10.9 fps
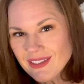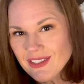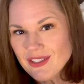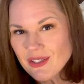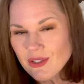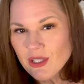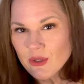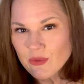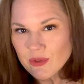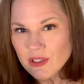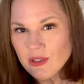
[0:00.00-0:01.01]
So your
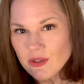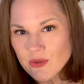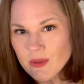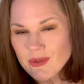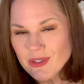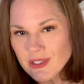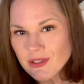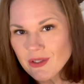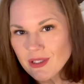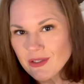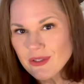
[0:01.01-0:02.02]
Hierophant here is representing your
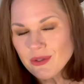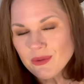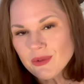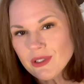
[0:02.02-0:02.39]
higher self.